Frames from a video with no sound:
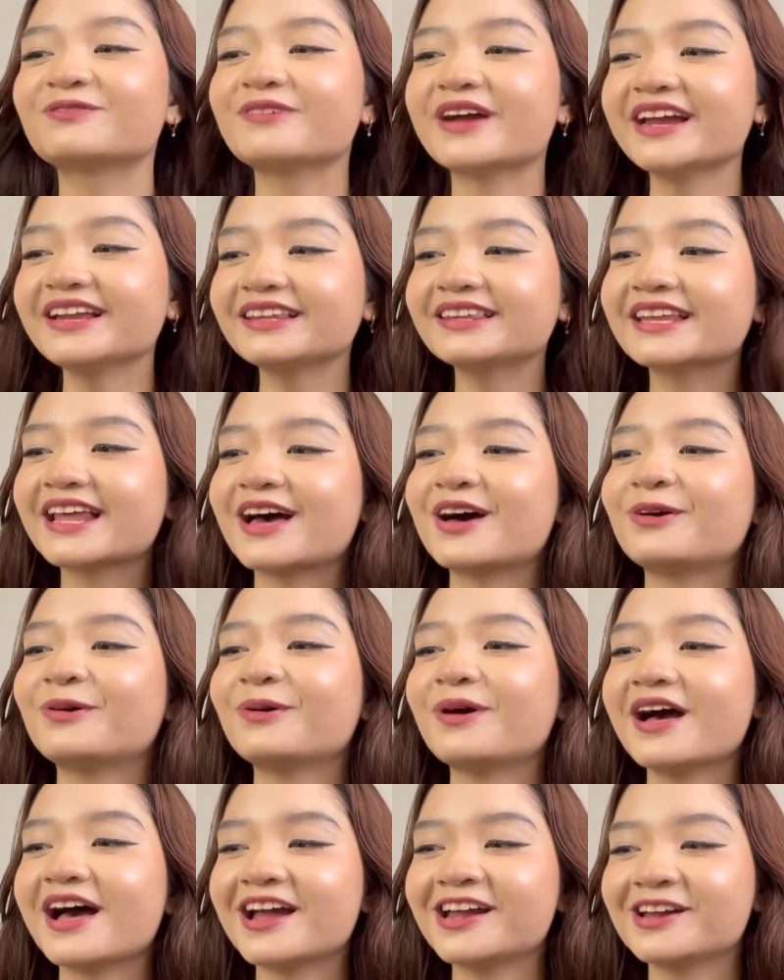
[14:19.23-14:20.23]
right
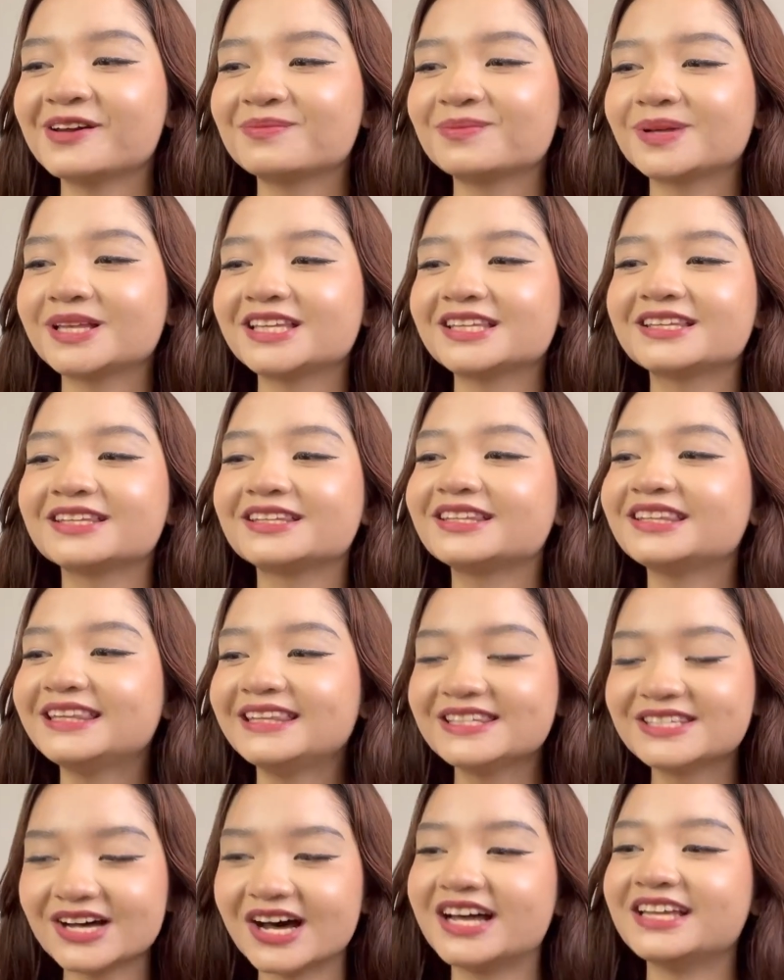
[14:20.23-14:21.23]
now I am
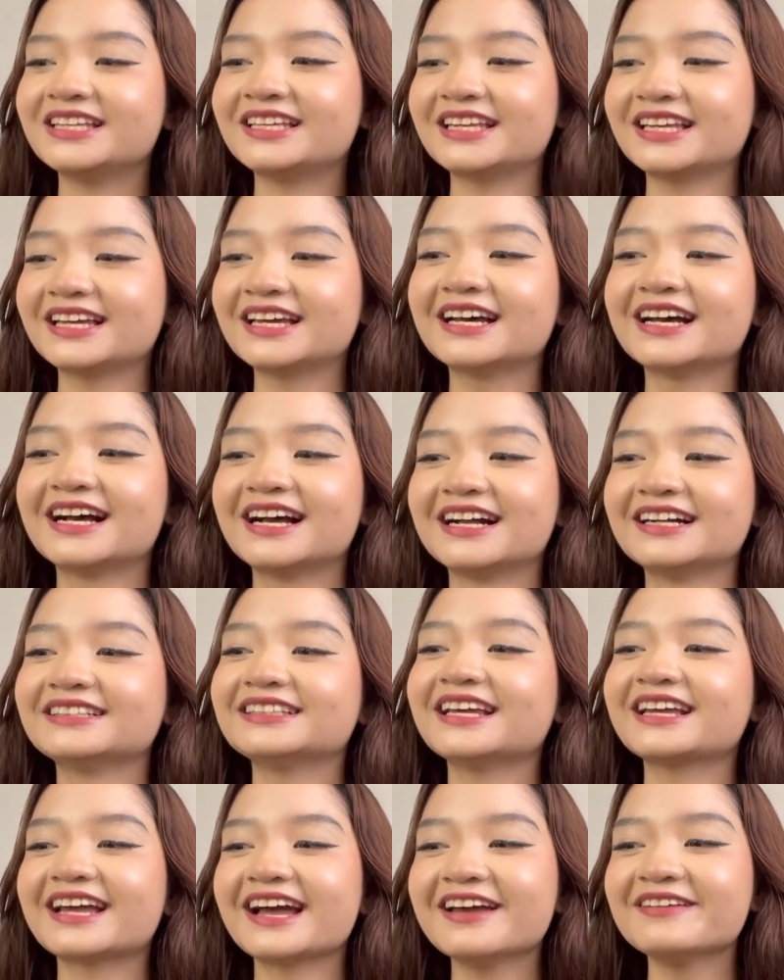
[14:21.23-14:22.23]
done.
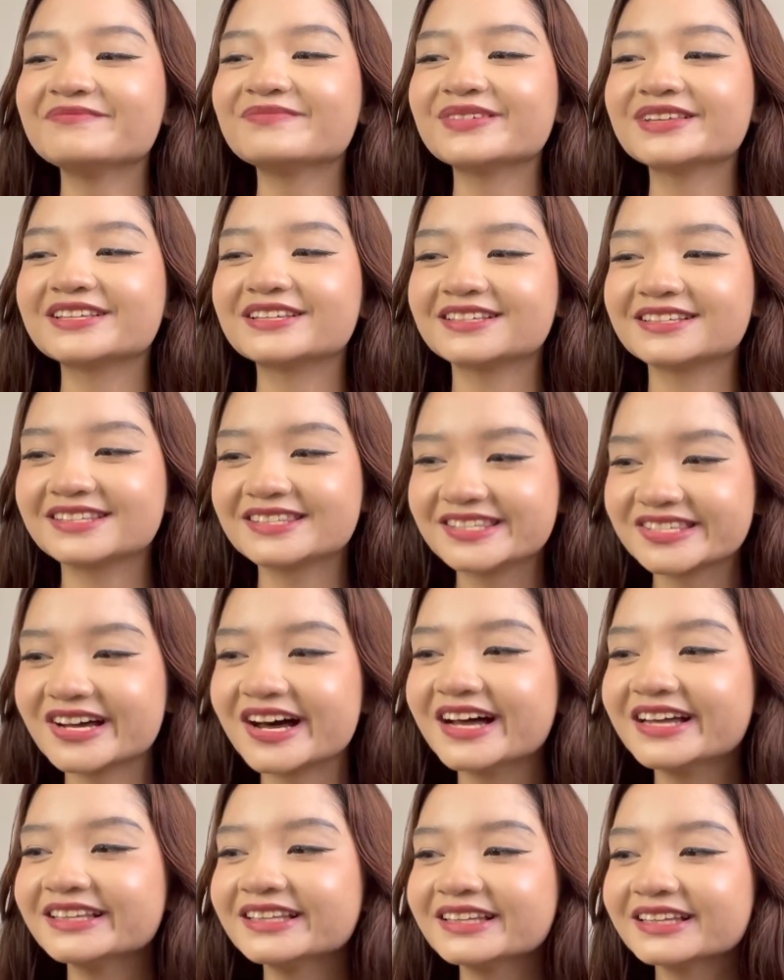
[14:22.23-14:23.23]
Like, I'm
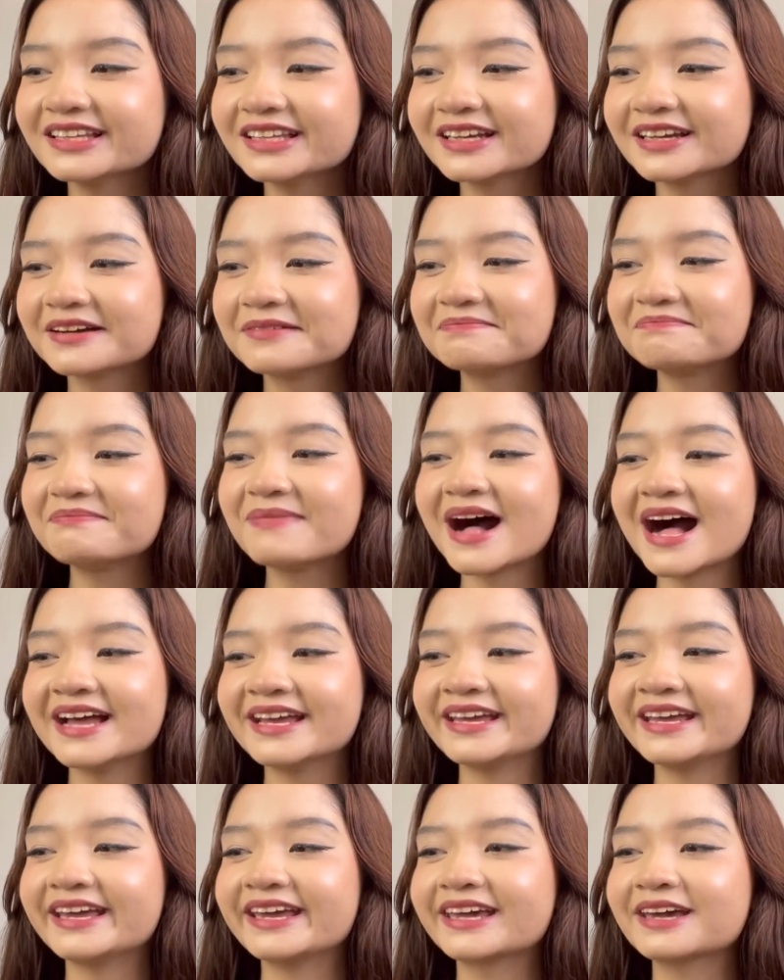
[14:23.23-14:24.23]
done
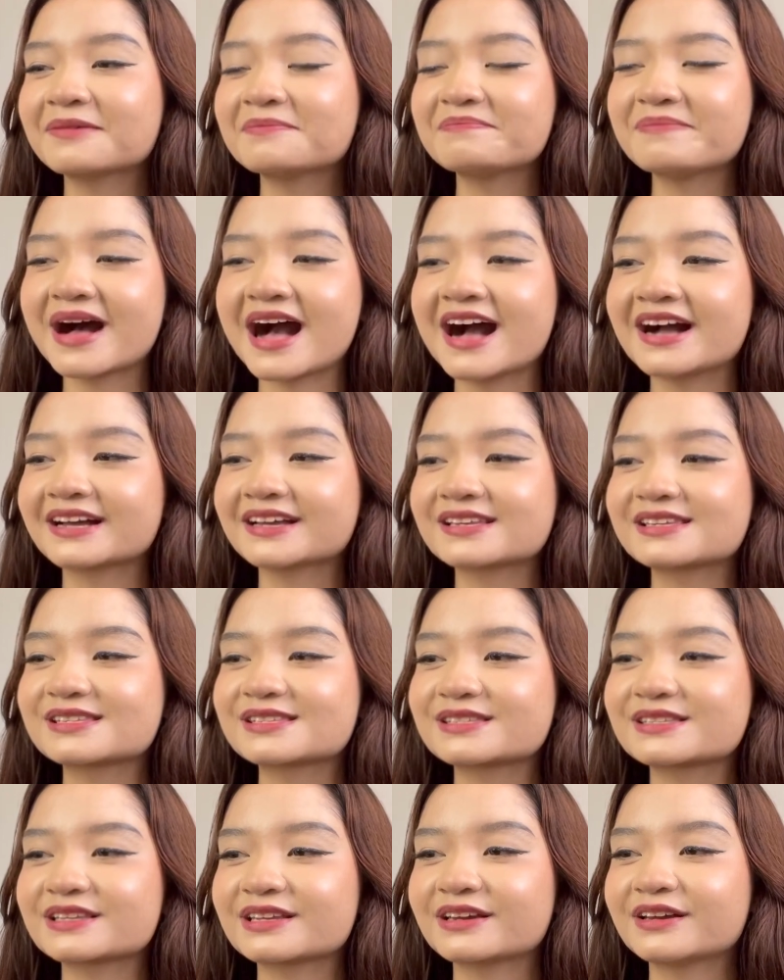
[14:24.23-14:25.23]
buying
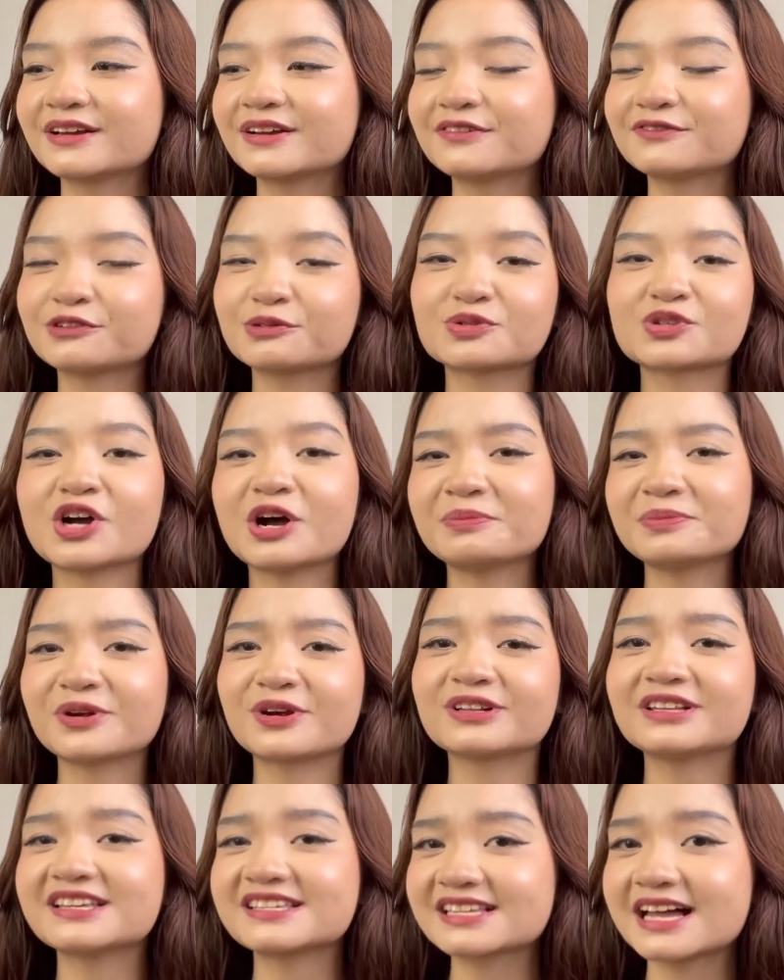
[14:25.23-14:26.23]
bags from Shop
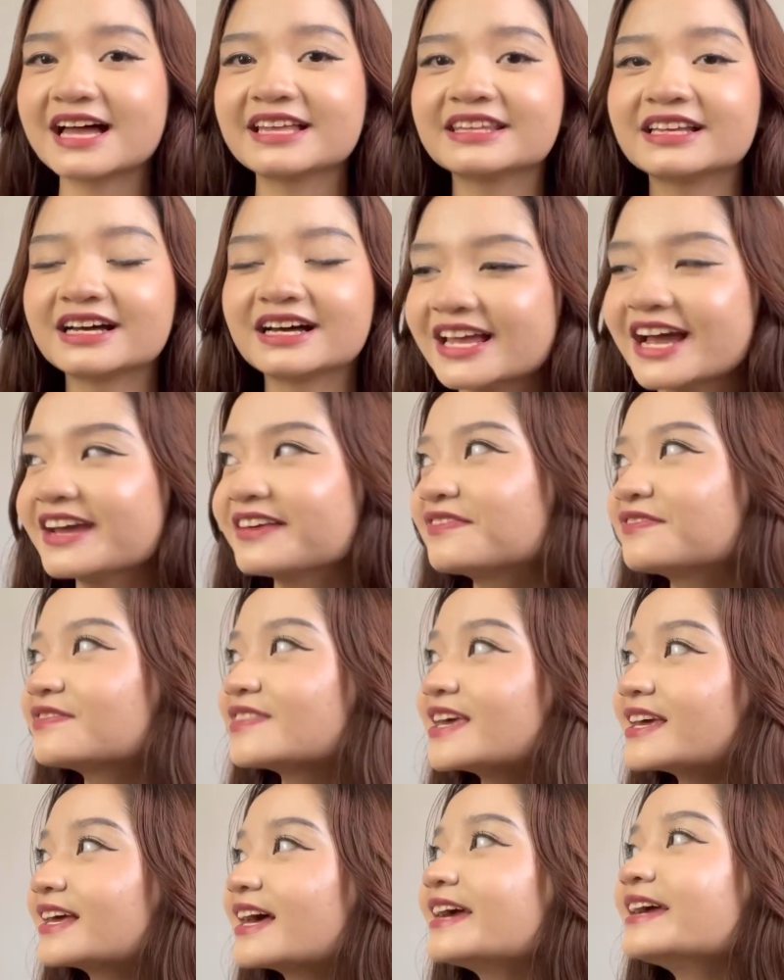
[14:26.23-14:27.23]
Your Lazada. I
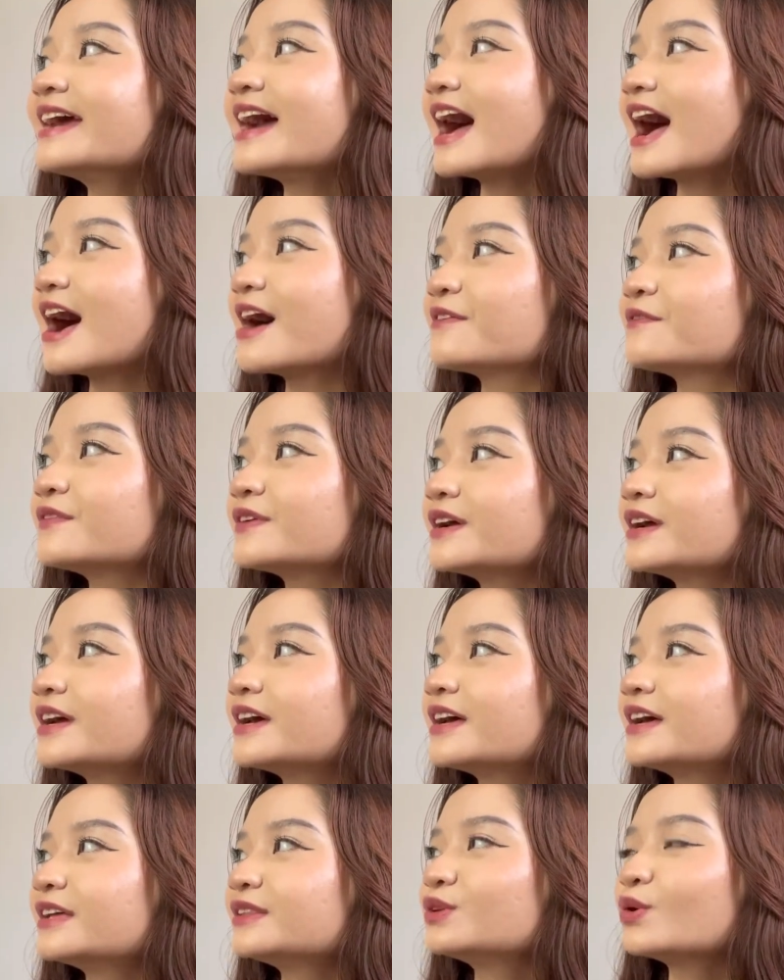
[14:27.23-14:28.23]
think I have
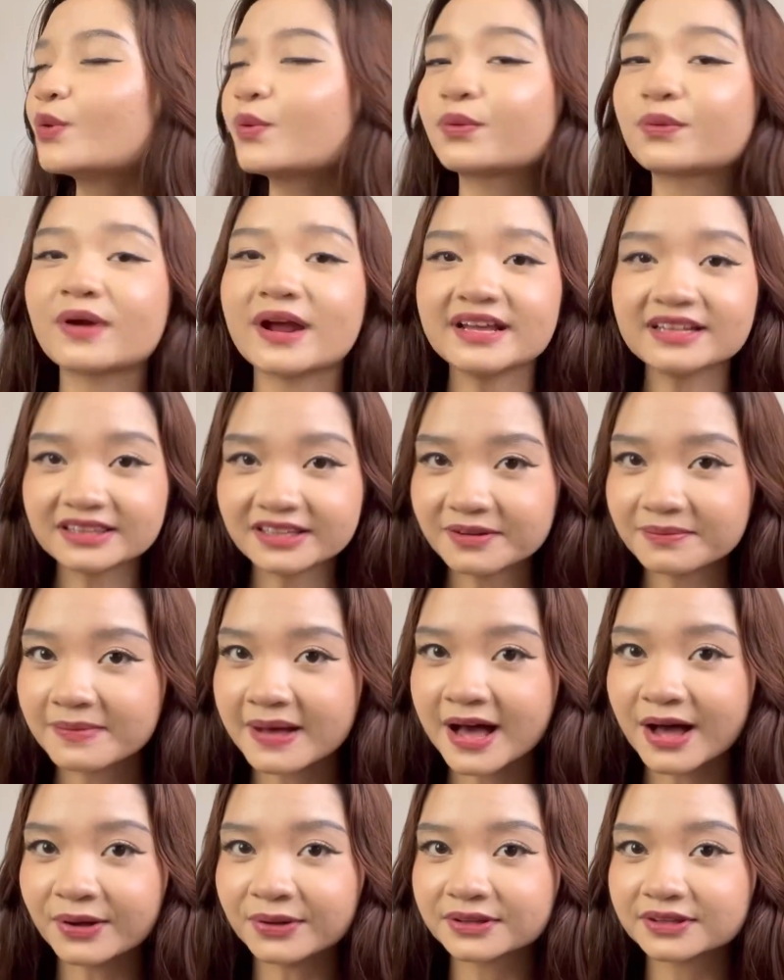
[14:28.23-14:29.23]
the right
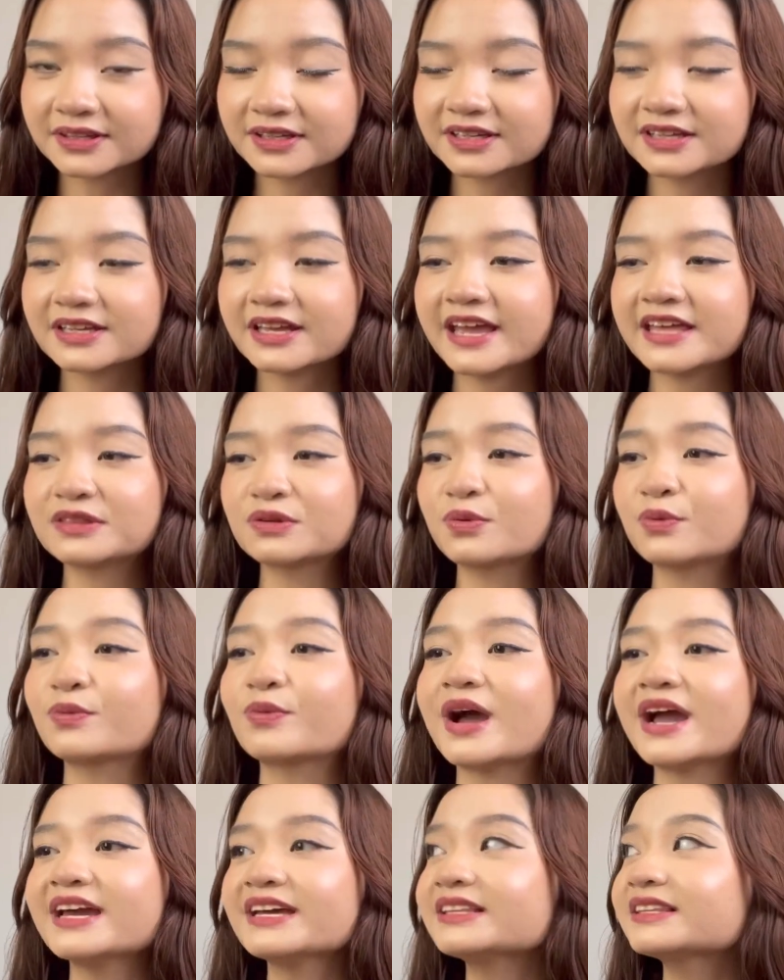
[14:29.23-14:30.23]
amount and the
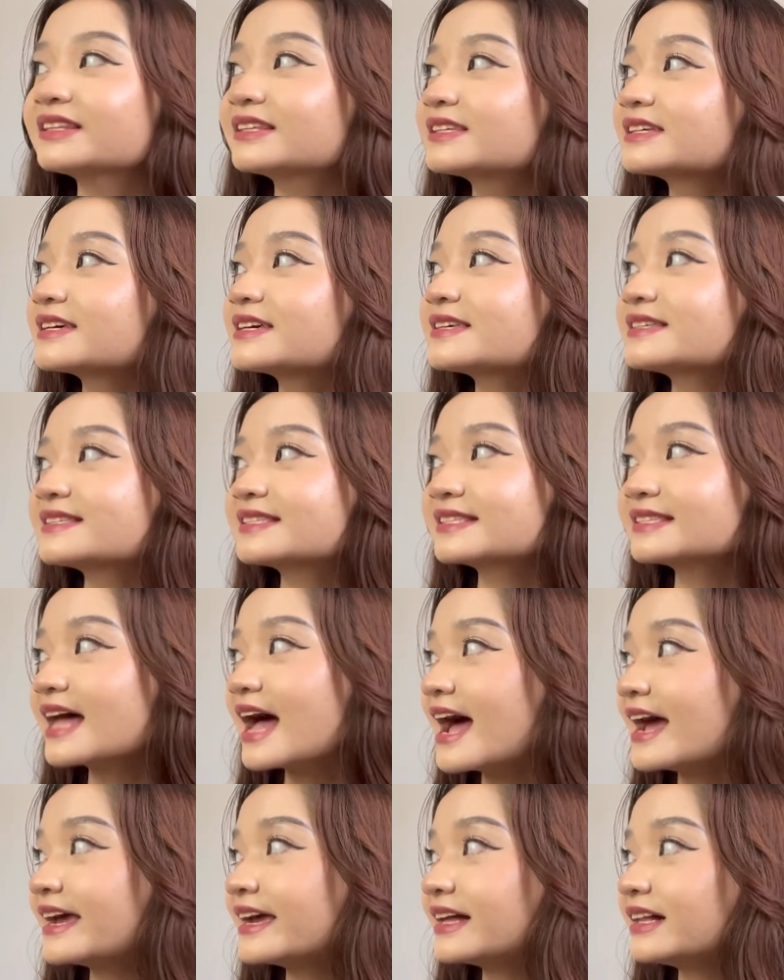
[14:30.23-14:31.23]
right
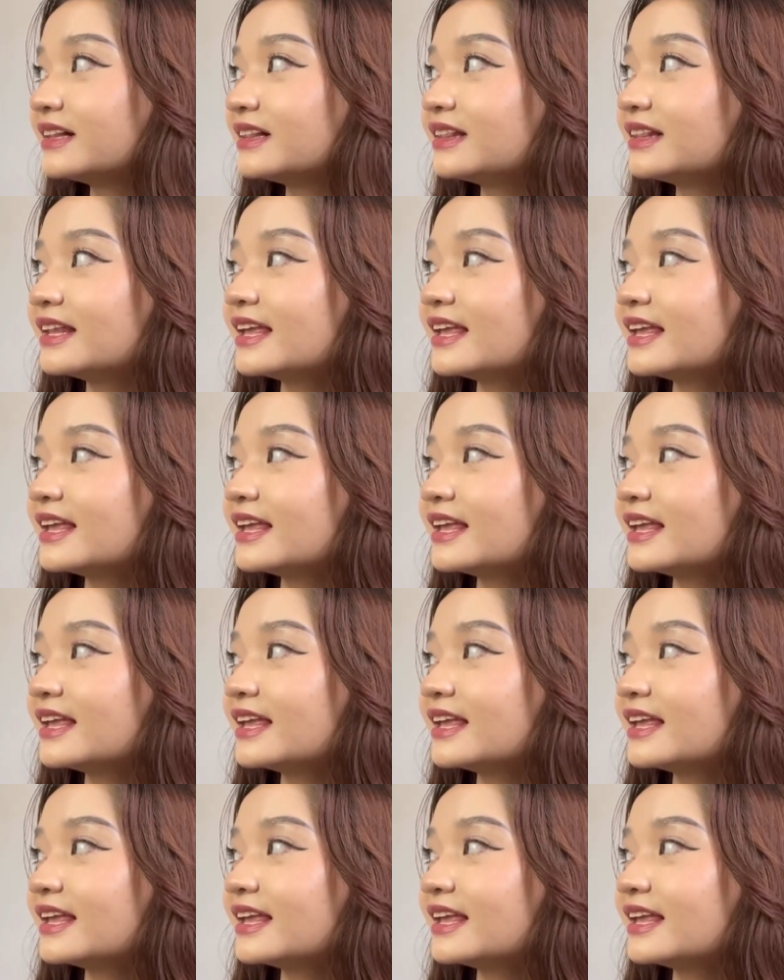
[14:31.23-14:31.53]
style